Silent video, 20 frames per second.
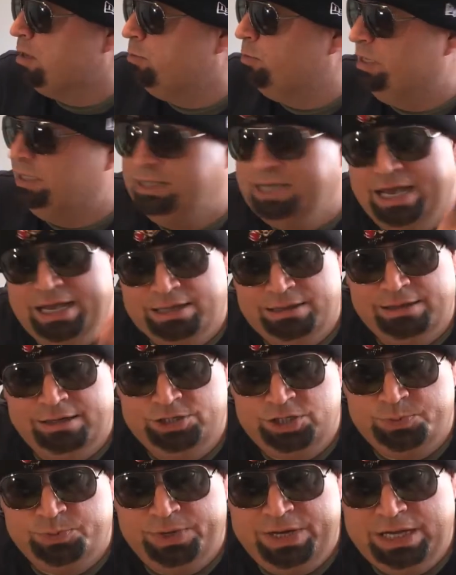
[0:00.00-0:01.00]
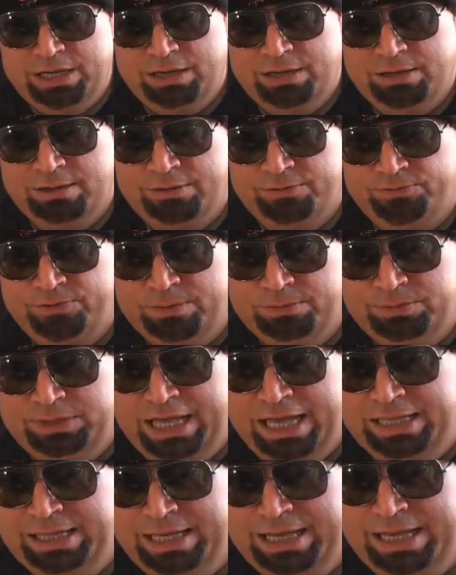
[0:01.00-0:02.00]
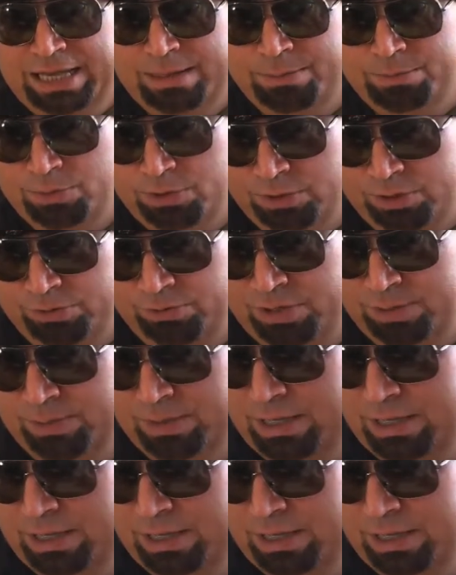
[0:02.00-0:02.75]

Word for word: We take lunch break from 10 a.m. to 3